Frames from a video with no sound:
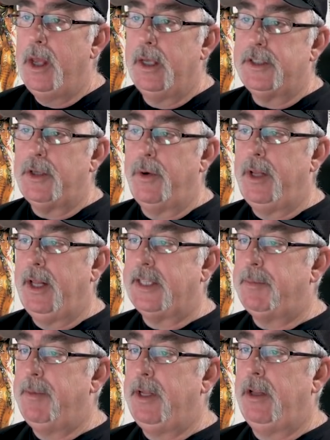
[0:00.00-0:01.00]
So it
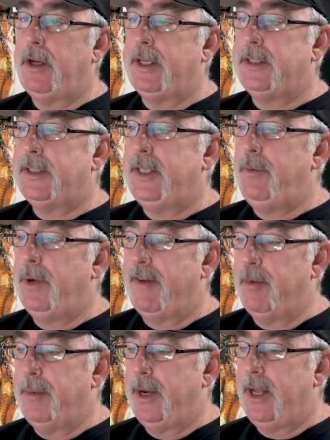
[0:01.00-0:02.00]
lets me look and see what
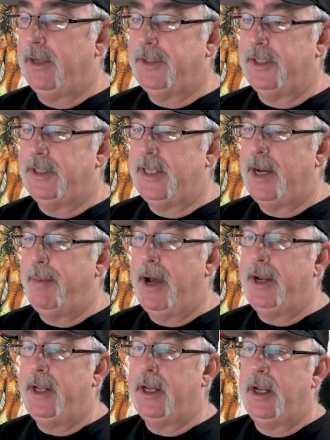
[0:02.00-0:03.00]
everybody else has said
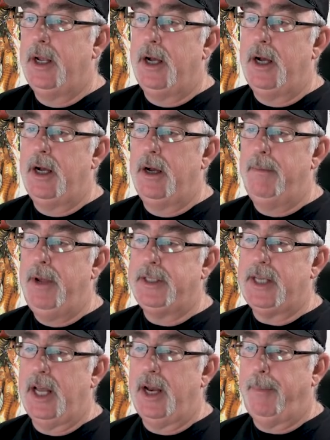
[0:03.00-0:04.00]
about it. It's
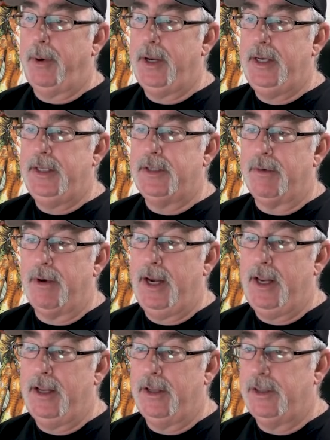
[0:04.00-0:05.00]
got a pretty decent
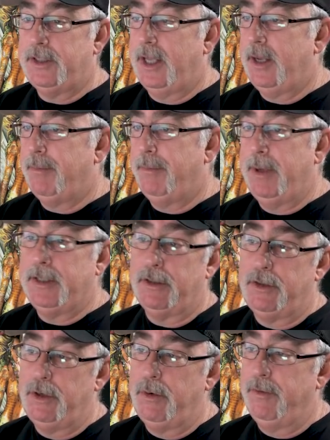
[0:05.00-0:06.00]
rating, it looks like, based on
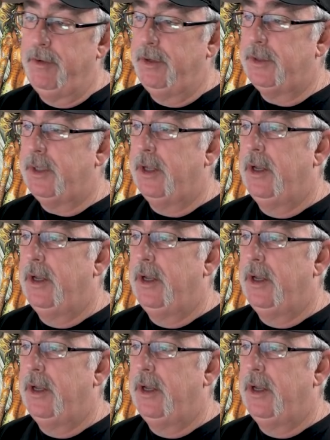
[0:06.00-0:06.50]
2 reviews.